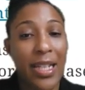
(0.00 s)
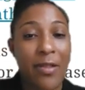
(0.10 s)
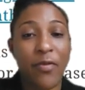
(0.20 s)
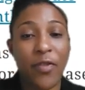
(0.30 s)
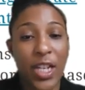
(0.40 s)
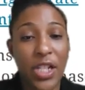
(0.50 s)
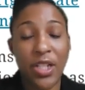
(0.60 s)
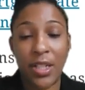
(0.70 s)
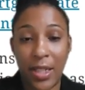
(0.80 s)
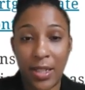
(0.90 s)
said
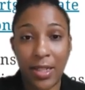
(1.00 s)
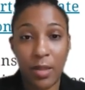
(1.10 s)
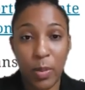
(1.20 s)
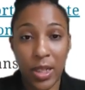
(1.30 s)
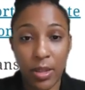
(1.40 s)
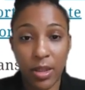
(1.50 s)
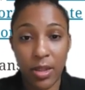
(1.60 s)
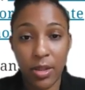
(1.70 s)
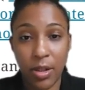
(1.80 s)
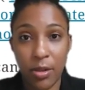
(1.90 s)
inflation is his biggest
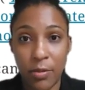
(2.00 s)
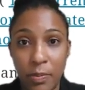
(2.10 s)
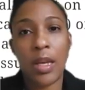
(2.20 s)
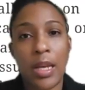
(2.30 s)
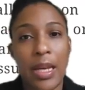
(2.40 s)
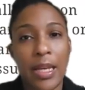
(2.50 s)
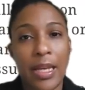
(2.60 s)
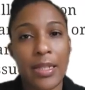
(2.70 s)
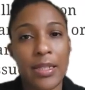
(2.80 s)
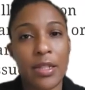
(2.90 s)
concern.
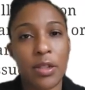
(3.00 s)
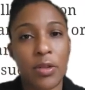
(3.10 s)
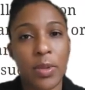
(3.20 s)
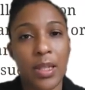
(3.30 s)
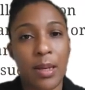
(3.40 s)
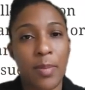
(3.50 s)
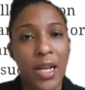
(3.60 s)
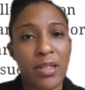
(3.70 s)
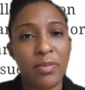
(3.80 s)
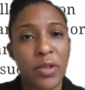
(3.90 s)
He continues with a
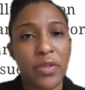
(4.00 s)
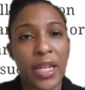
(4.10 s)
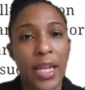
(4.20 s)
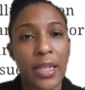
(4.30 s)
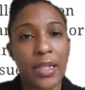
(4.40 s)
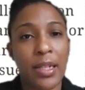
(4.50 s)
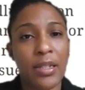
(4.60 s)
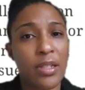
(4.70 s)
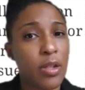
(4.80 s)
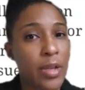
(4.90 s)
box of movie
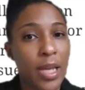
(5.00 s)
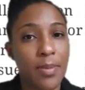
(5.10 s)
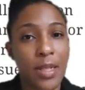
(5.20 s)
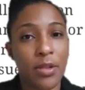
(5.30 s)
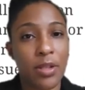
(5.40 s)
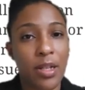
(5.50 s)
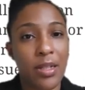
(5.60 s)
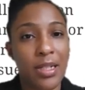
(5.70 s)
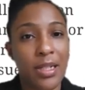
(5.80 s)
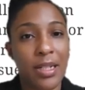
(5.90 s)
candy, snow caps that used to
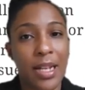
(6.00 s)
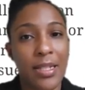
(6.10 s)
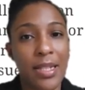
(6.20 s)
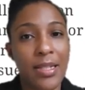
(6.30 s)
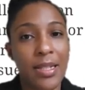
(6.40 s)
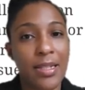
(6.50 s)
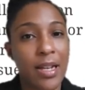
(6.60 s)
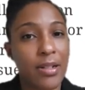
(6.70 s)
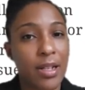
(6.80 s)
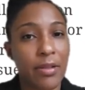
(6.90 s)
cost 99 cents is
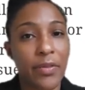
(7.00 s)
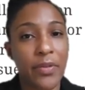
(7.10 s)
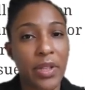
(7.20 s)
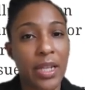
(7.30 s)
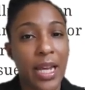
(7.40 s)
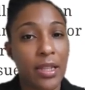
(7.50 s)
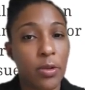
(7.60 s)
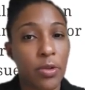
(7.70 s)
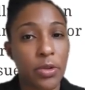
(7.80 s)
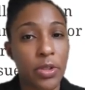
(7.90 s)
now $1.50 at
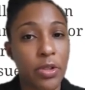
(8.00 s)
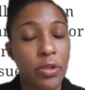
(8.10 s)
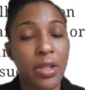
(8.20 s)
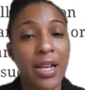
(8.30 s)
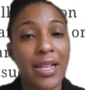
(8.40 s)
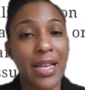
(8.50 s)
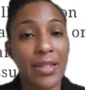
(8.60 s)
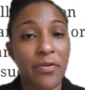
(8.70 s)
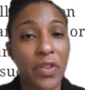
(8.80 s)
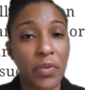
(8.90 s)
the grocery store.
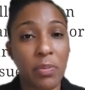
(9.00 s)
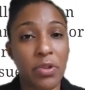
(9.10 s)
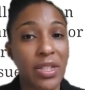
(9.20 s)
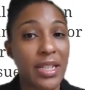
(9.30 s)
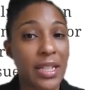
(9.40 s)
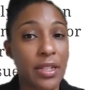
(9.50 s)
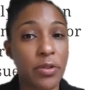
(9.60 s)
That's 50%